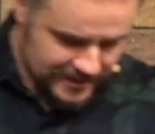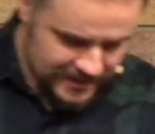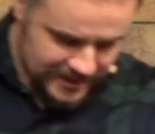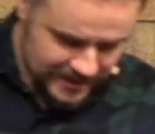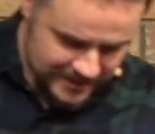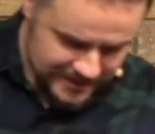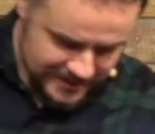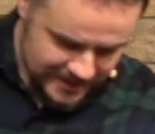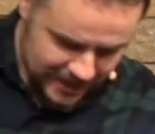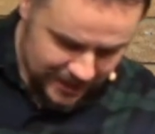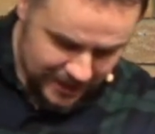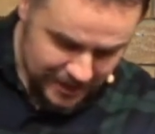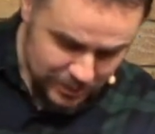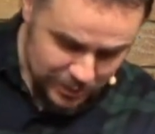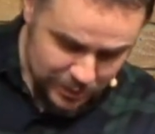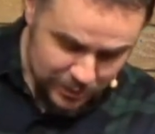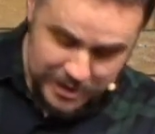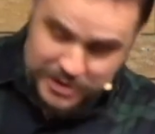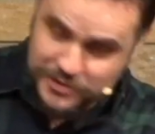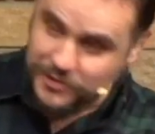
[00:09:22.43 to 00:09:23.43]
Now, I will
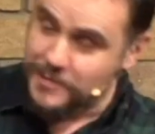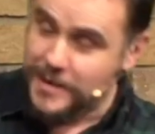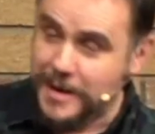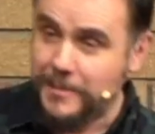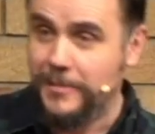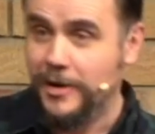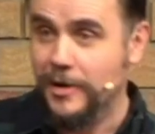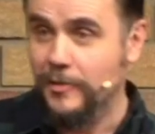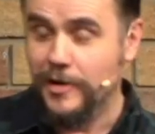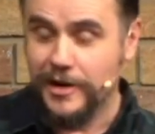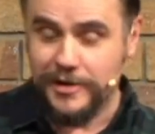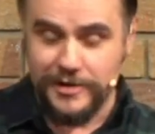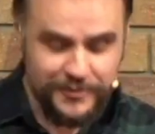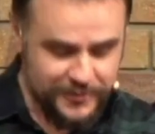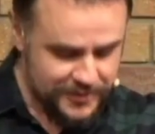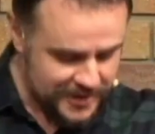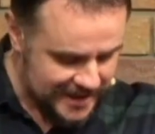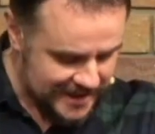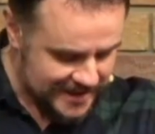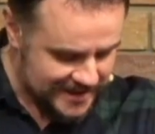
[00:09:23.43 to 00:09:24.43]
always remember one of
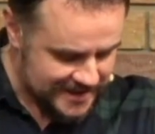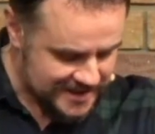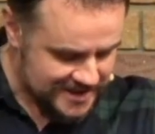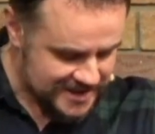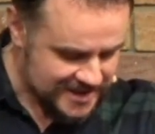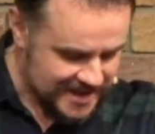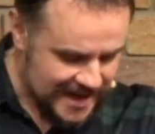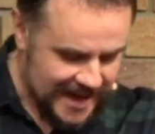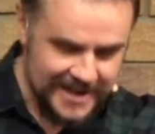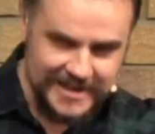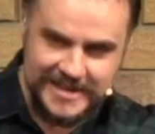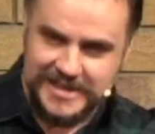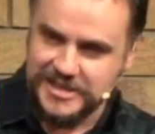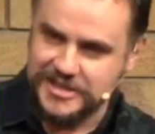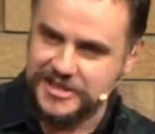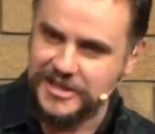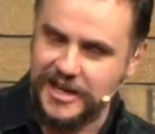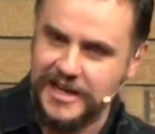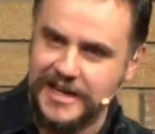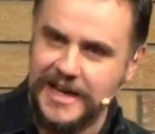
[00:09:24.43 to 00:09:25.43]
the scallies
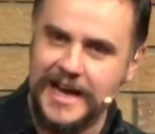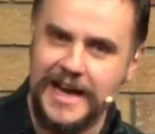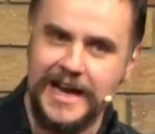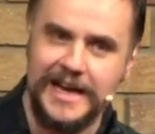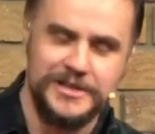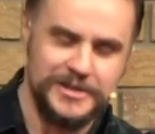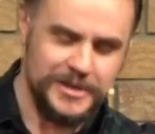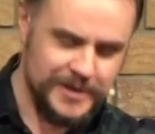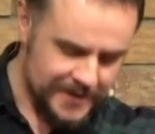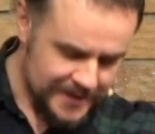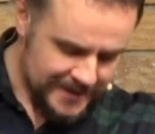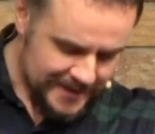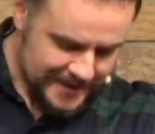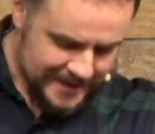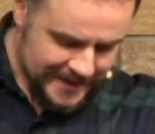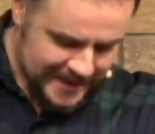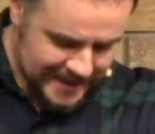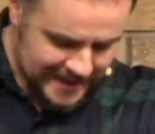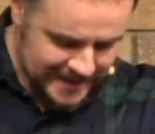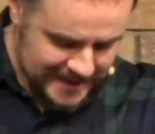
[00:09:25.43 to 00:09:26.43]
that I had
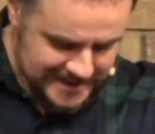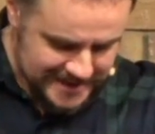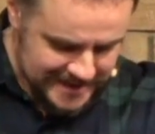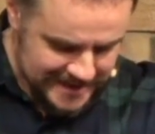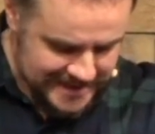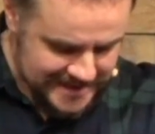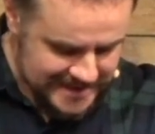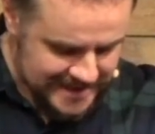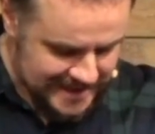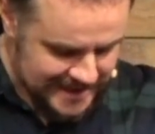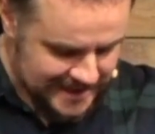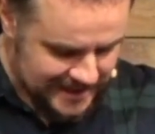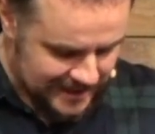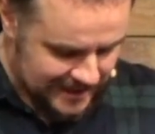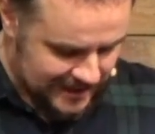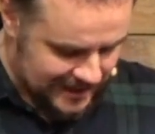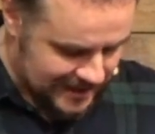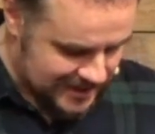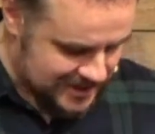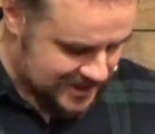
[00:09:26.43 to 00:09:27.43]
in a DT
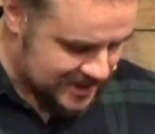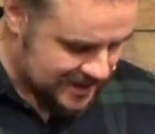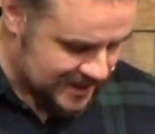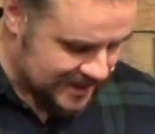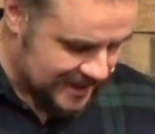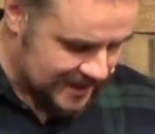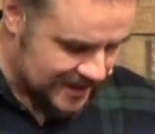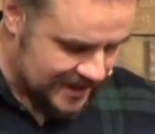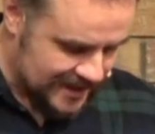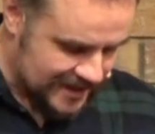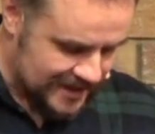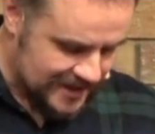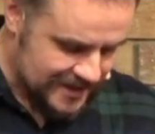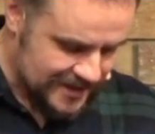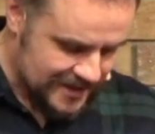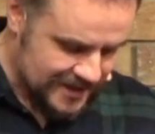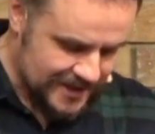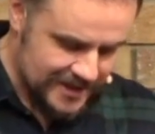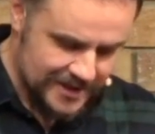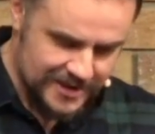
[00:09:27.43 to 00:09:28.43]
class
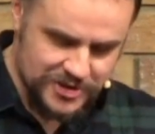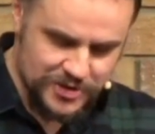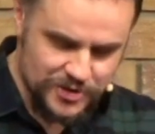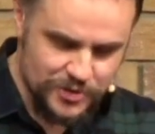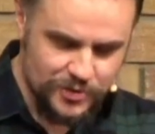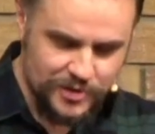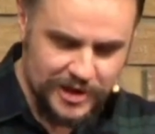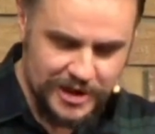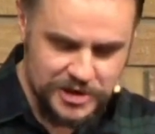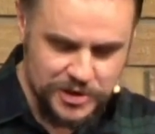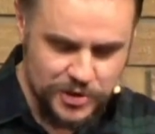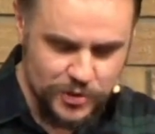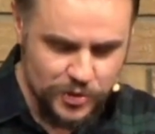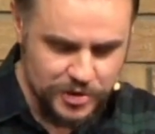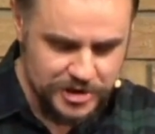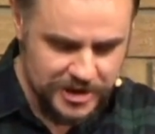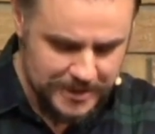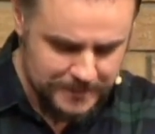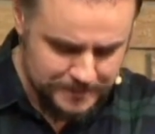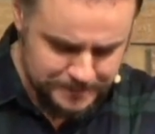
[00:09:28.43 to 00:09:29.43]
at a school I taught
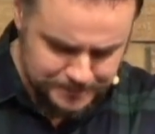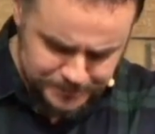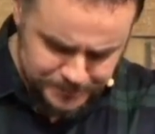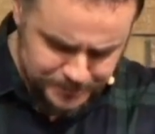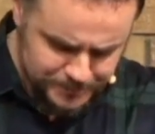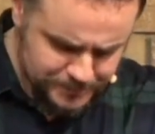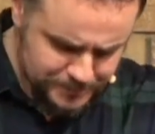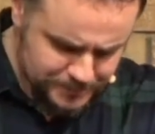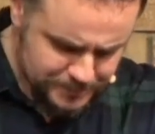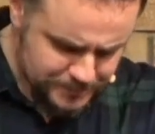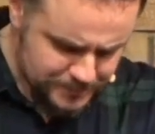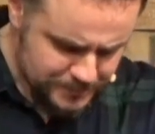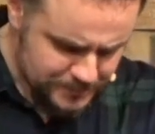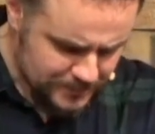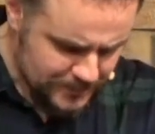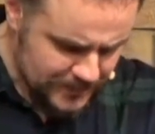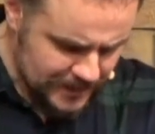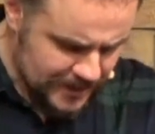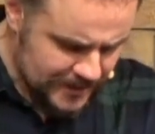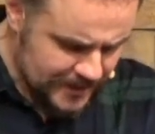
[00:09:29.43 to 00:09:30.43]
in.
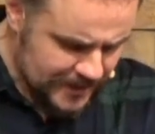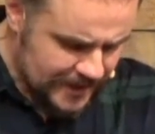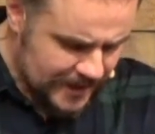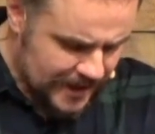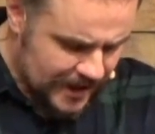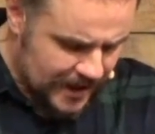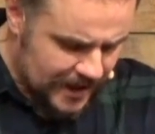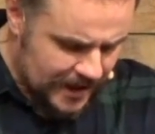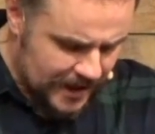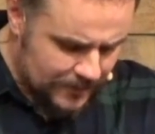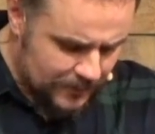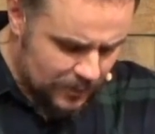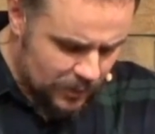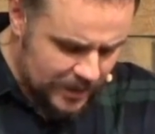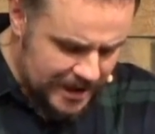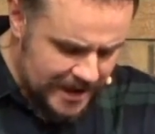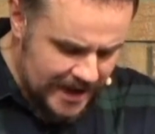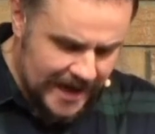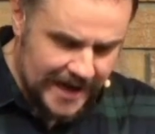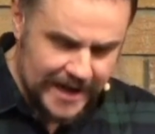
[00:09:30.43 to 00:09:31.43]

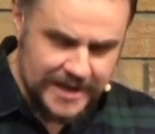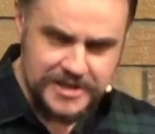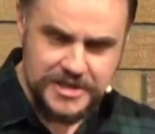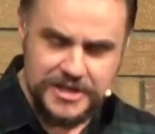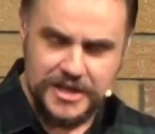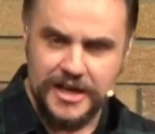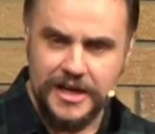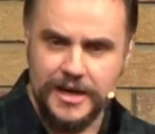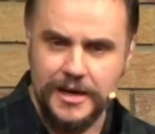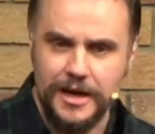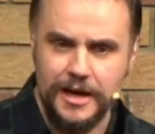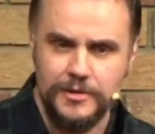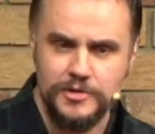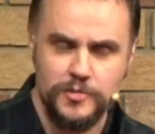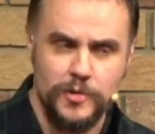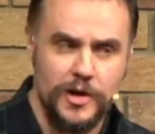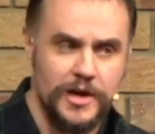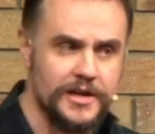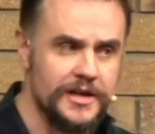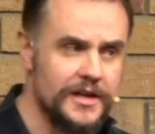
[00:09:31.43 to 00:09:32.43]
I was
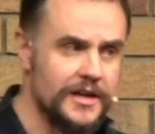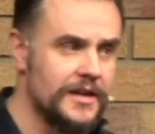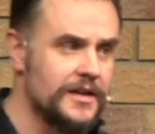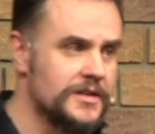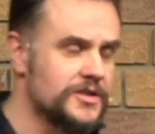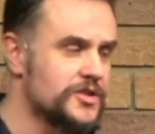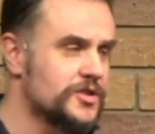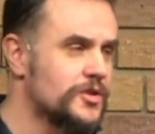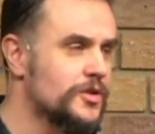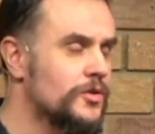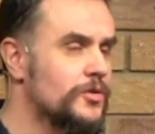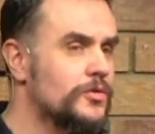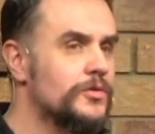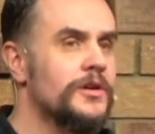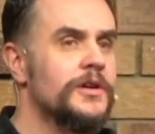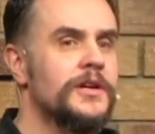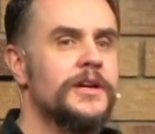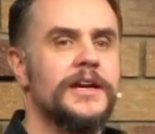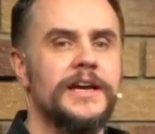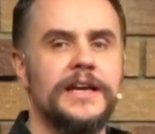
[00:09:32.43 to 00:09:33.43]
working in a school
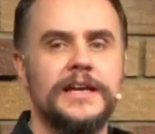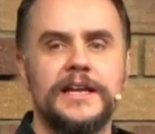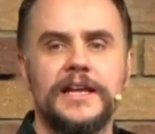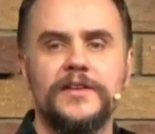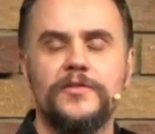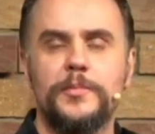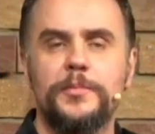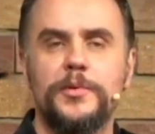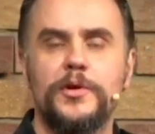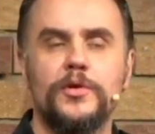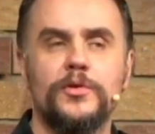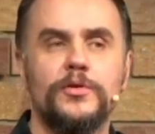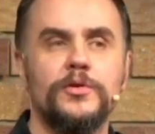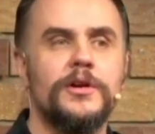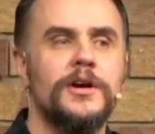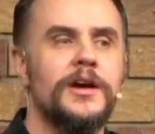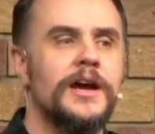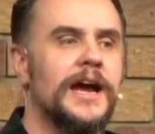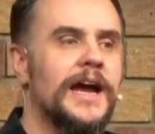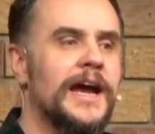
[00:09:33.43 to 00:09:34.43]
in Liverpool,
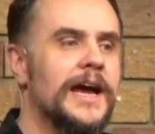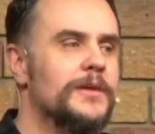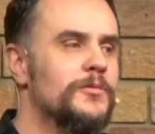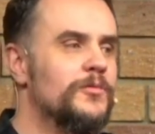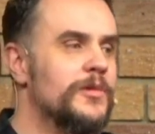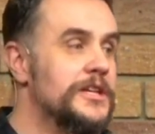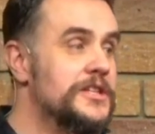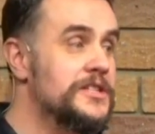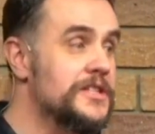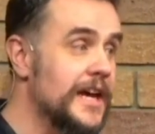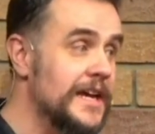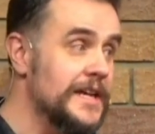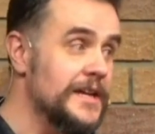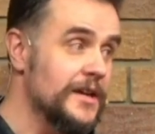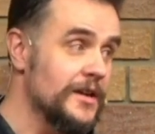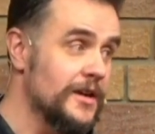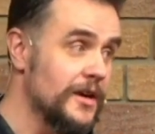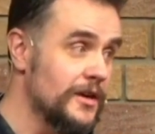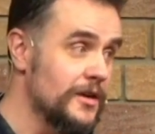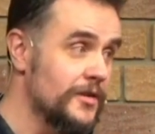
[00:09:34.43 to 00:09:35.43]
and we'd taken
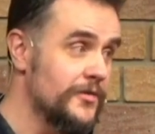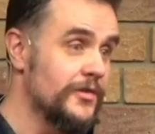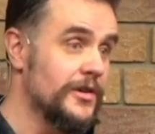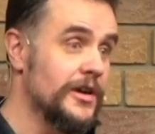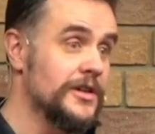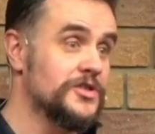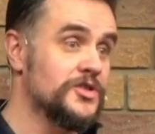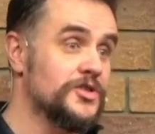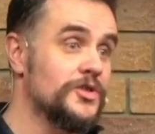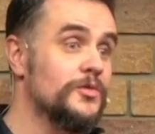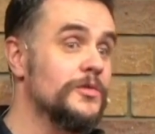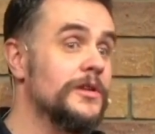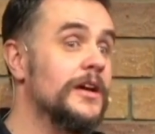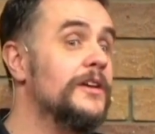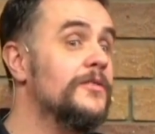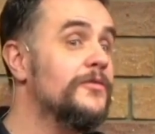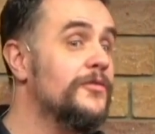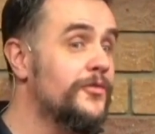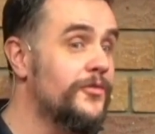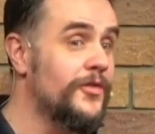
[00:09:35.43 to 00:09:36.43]
over a school that had
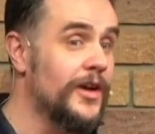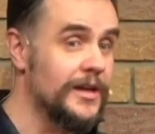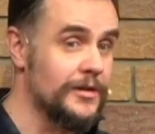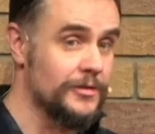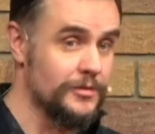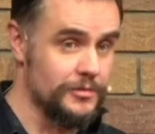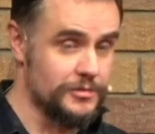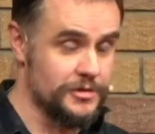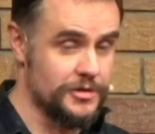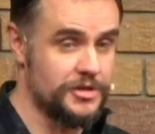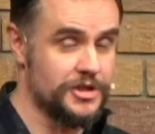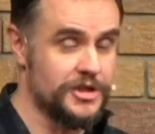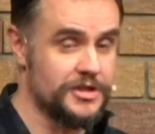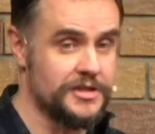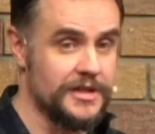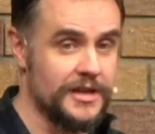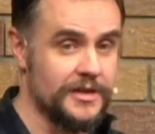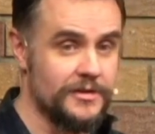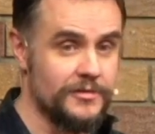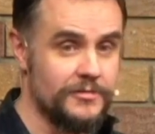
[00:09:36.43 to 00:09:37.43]
failed just
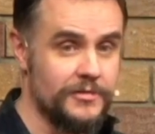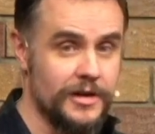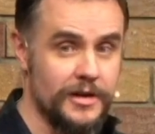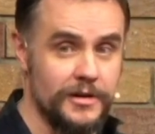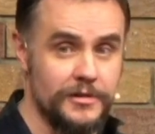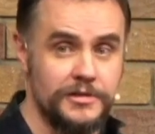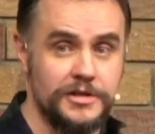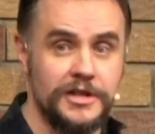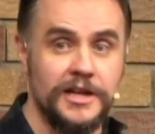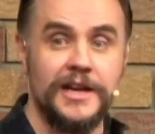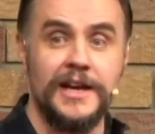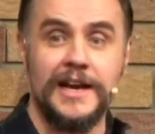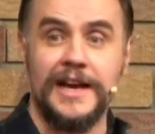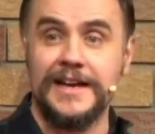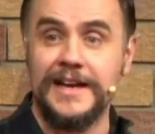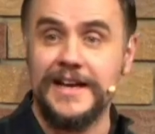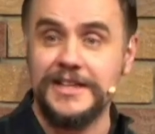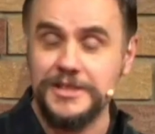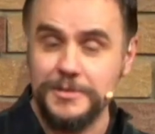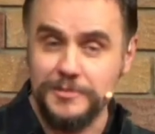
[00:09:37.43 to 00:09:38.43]
down the road. And
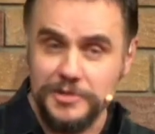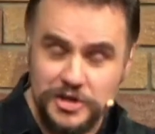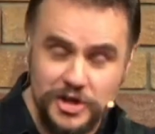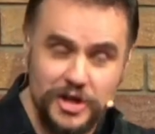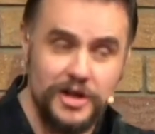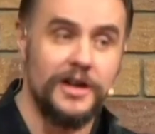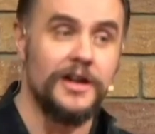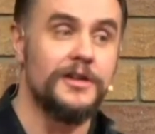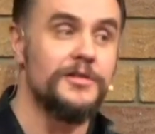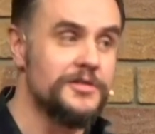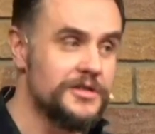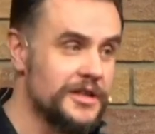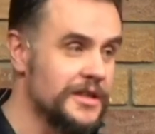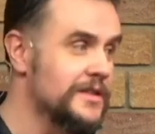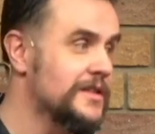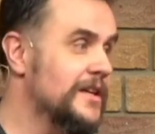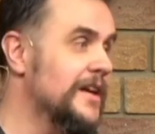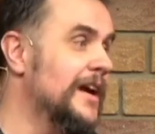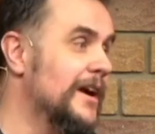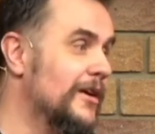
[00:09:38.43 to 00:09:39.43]
as it was closing
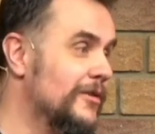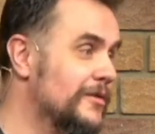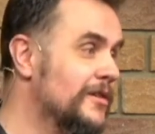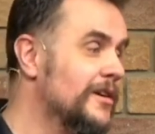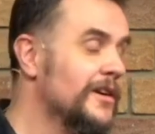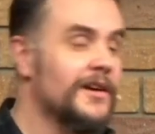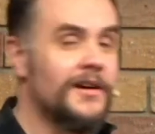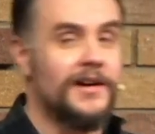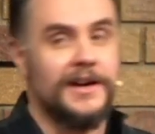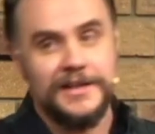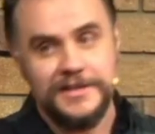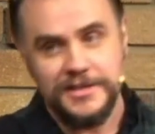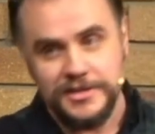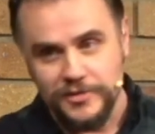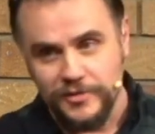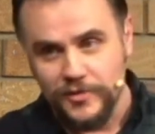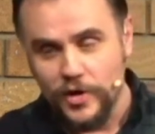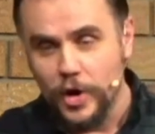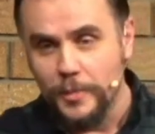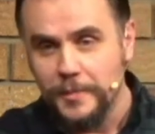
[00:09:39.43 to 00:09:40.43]
down, I had to sort
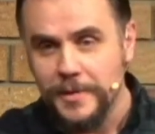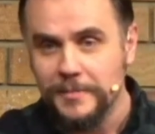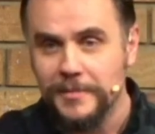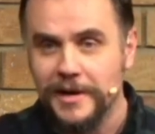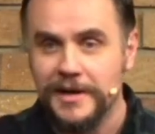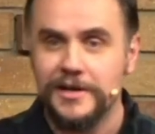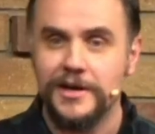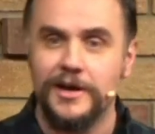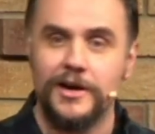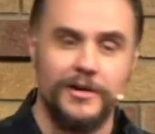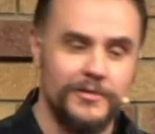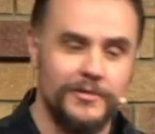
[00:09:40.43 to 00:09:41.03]
of hop in my car and